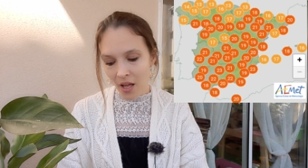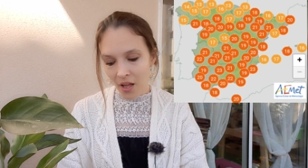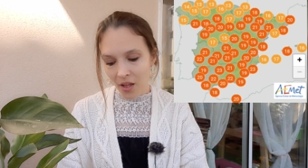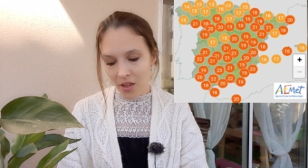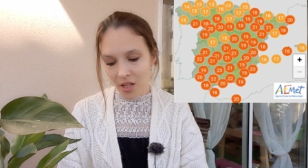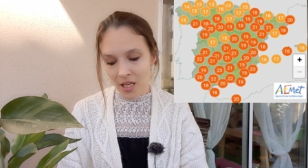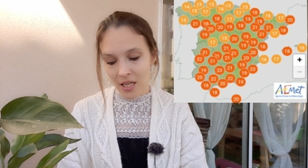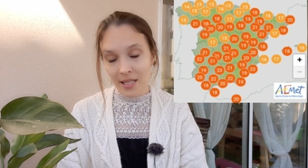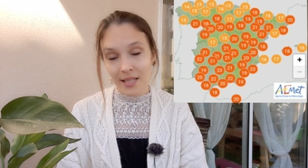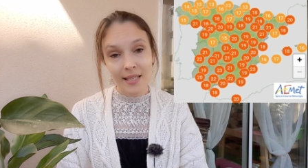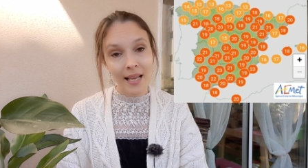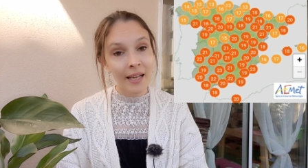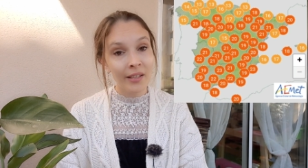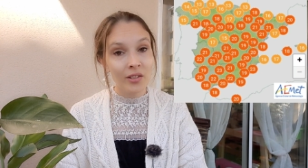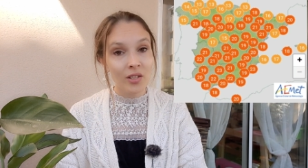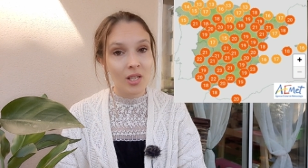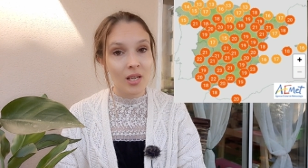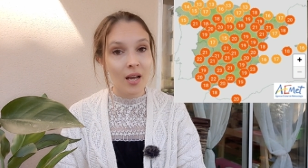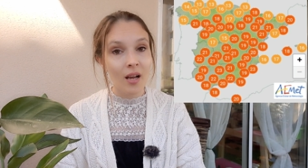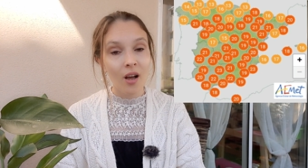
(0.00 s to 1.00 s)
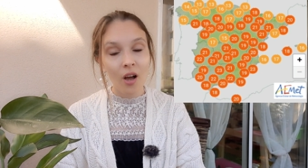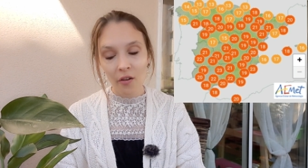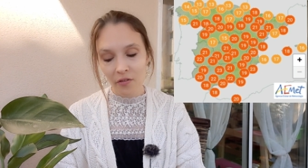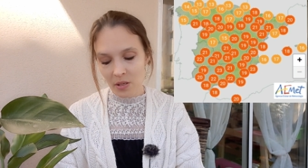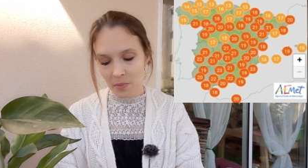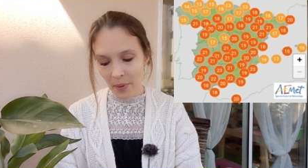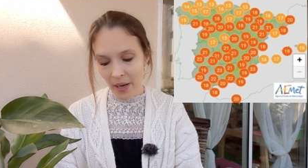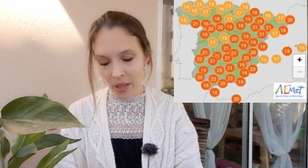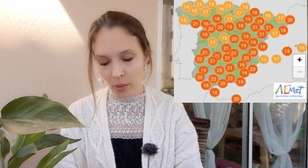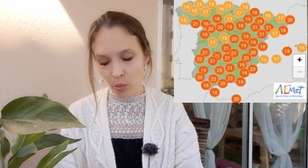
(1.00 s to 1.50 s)
The center of
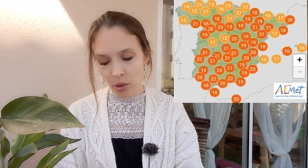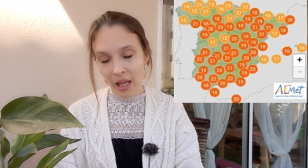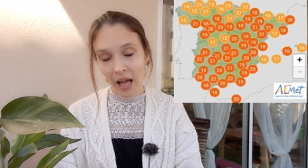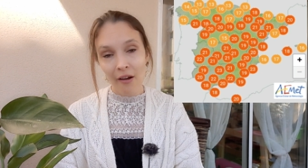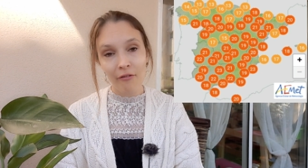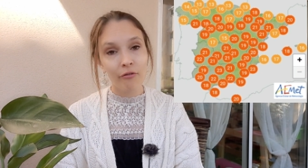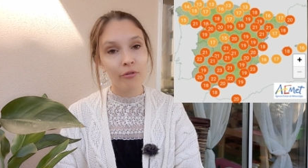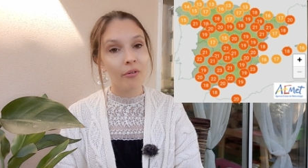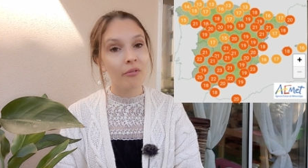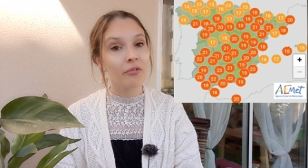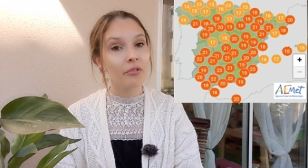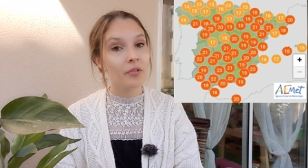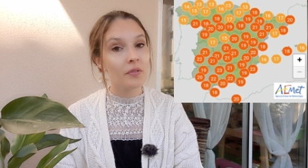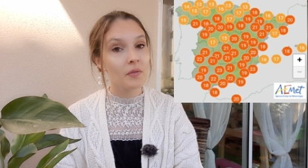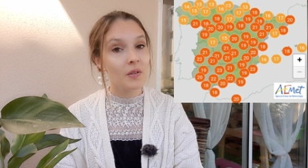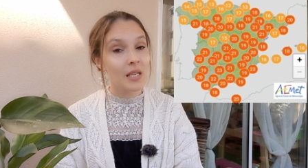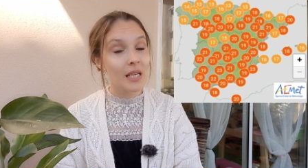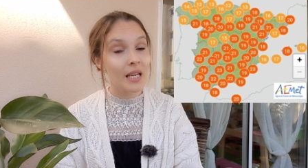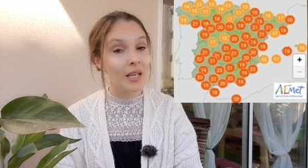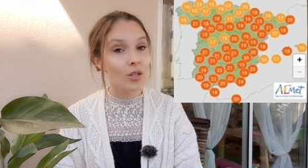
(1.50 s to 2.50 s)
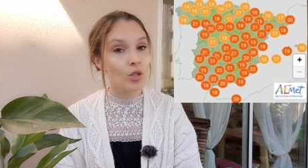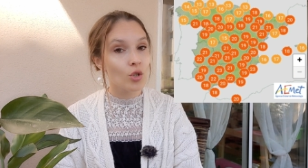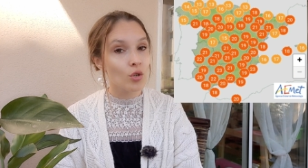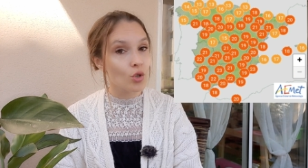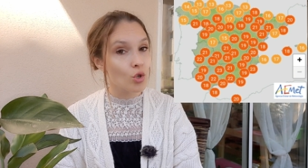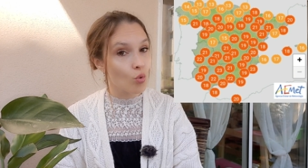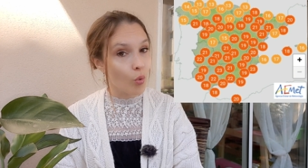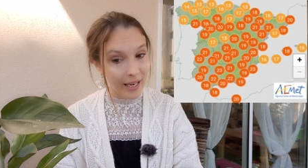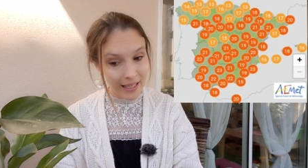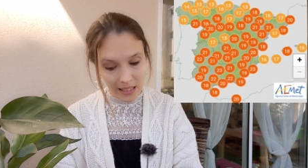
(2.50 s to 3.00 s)
Spain will have from 15 to
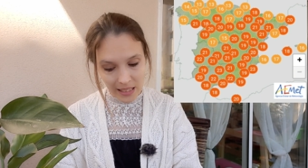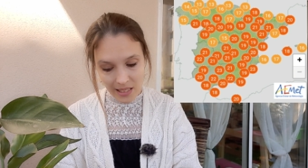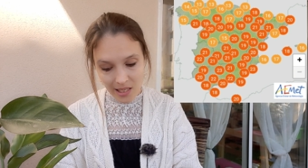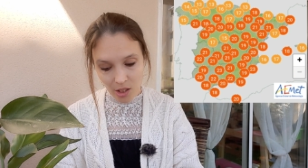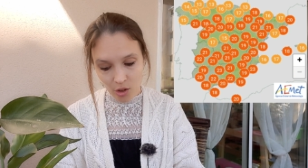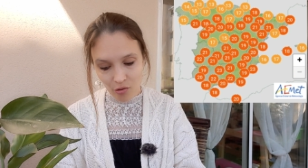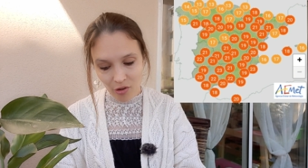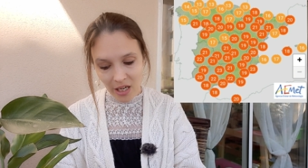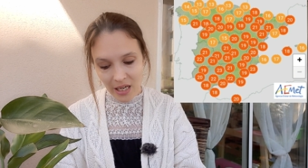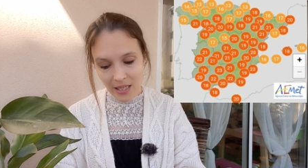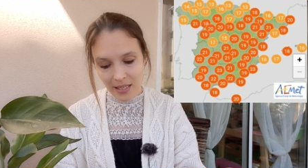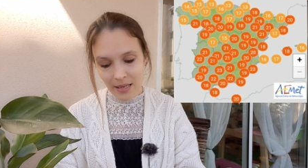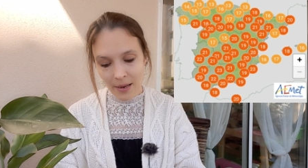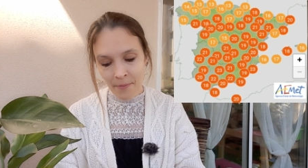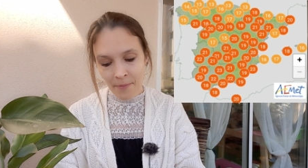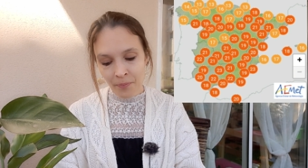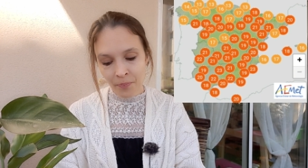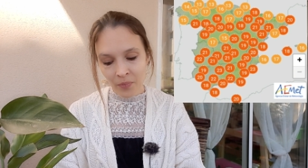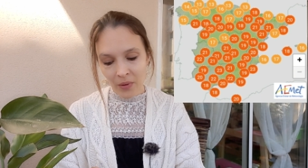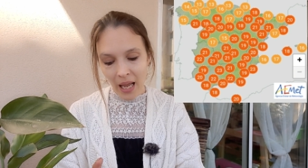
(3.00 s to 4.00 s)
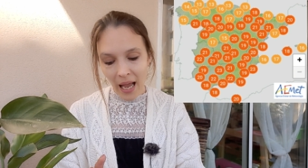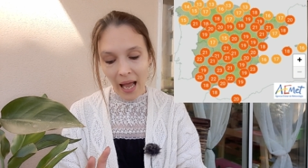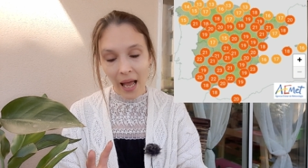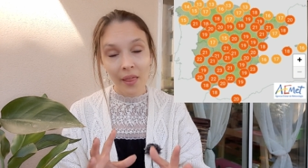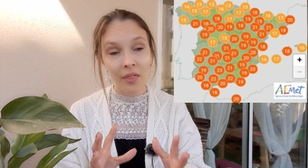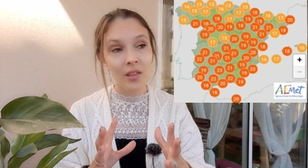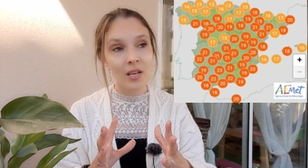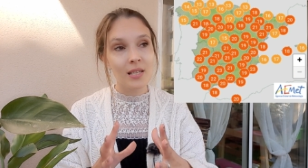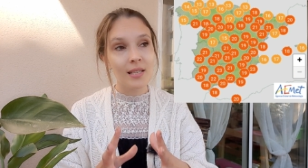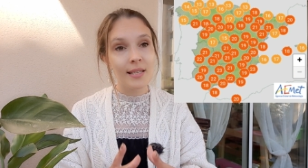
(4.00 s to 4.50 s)
20 degrees,
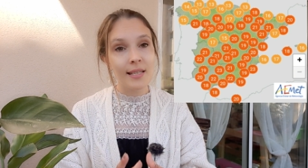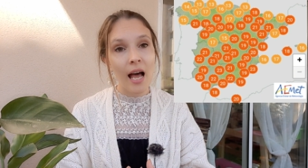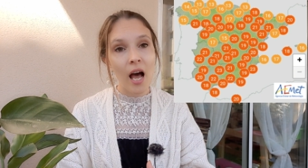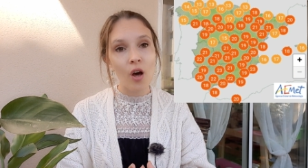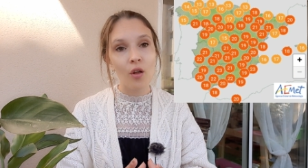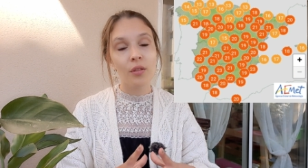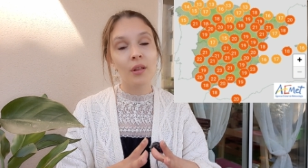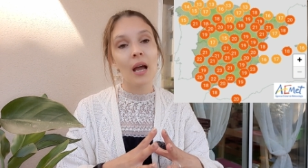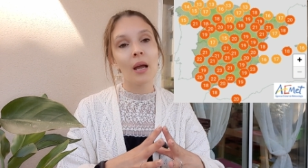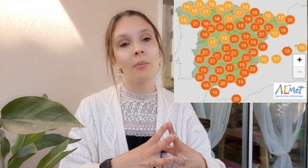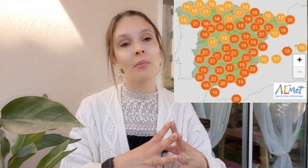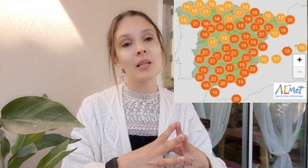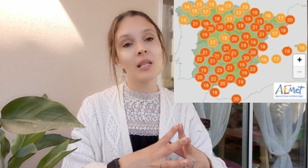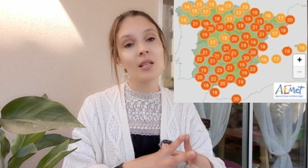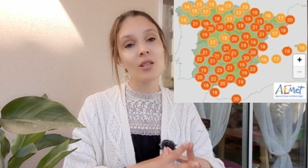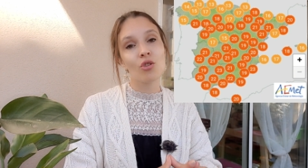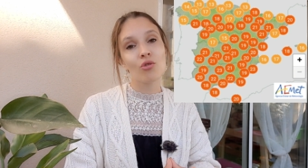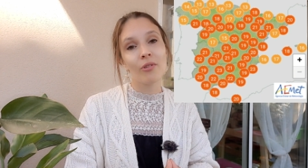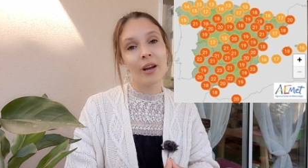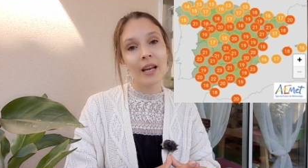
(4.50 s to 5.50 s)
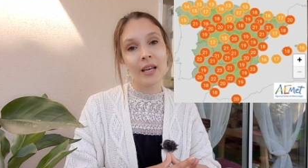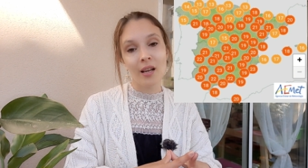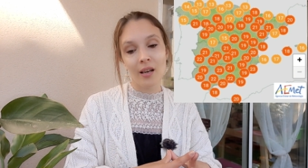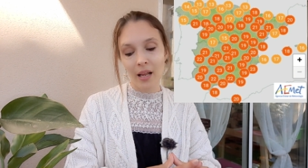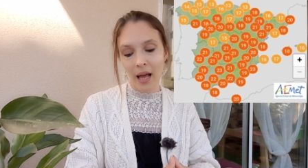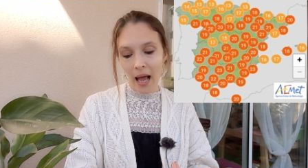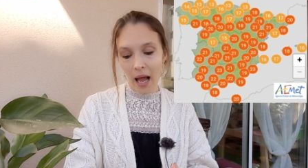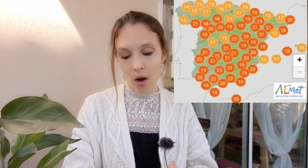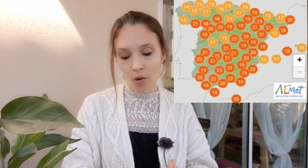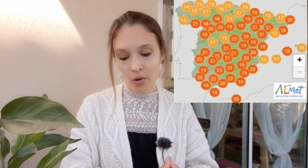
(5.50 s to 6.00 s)
and the south and Mediterranean
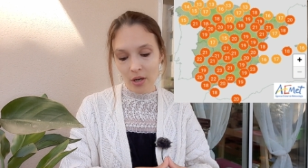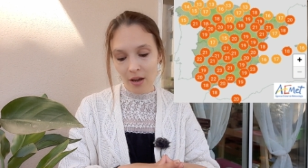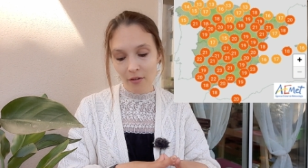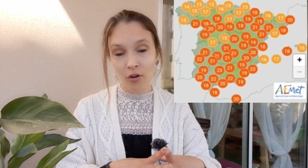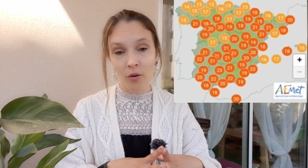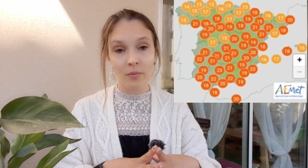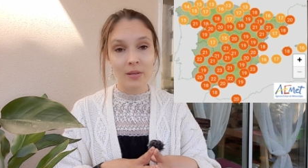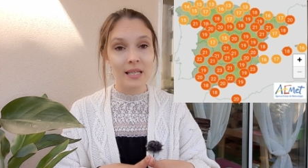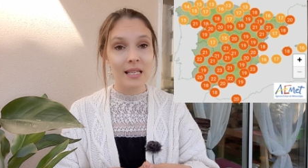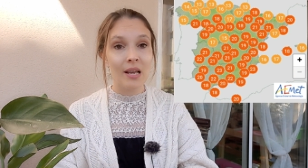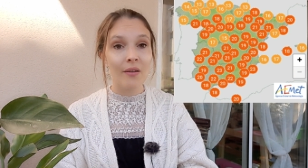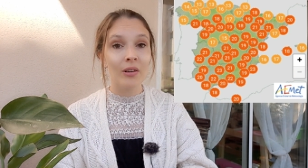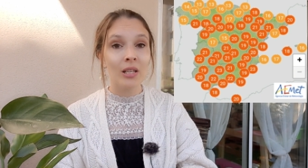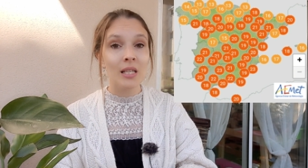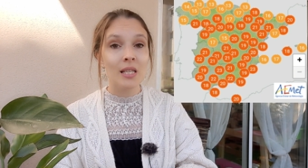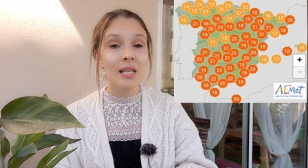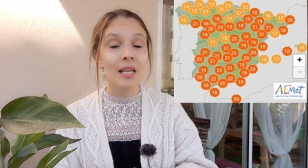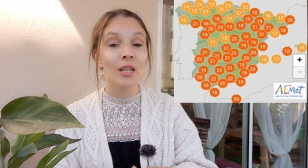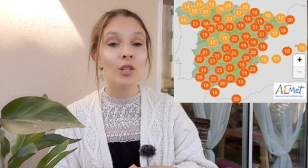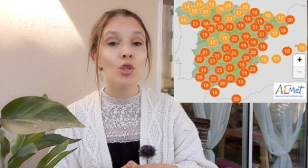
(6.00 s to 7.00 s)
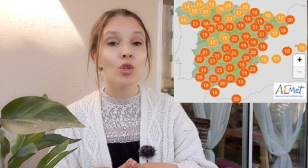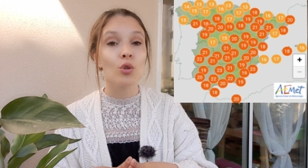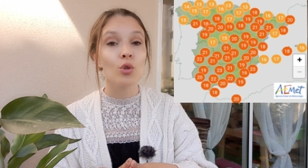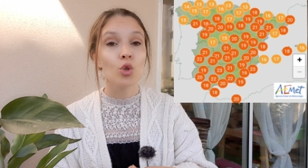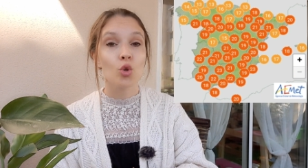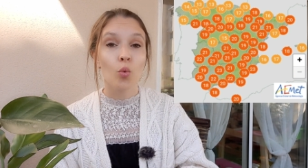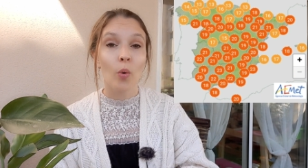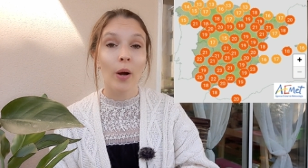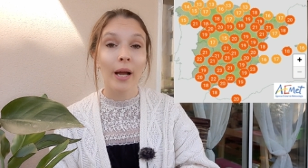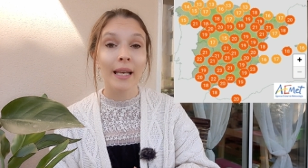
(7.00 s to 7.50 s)
area from 17 to
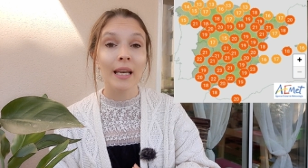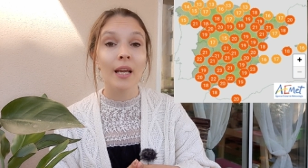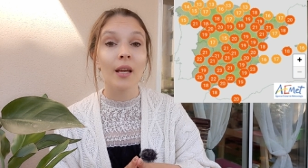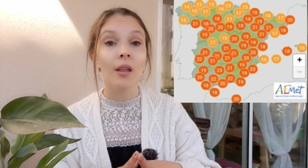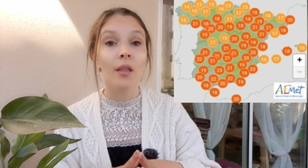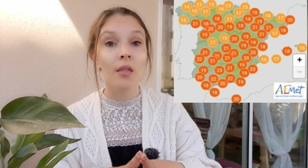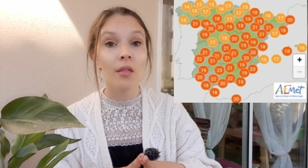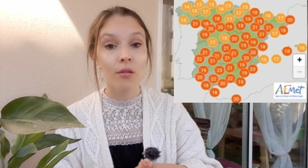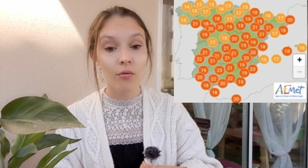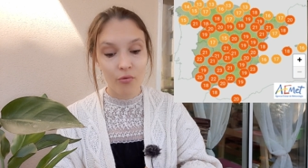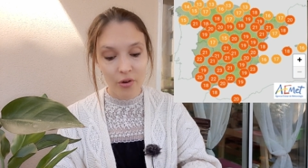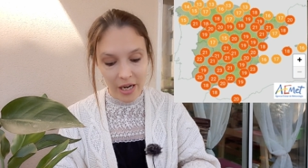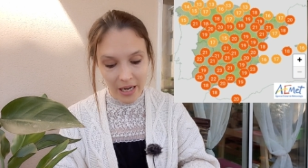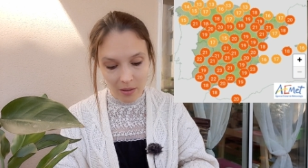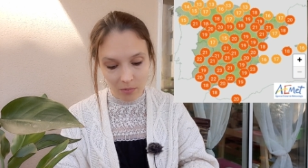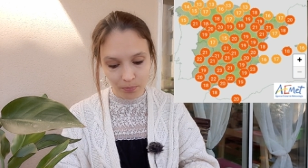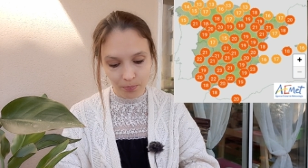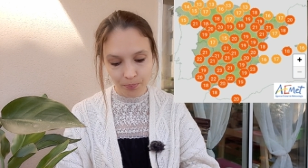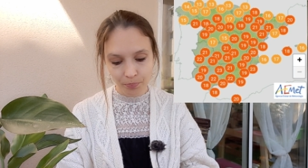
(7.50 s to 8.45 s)
23.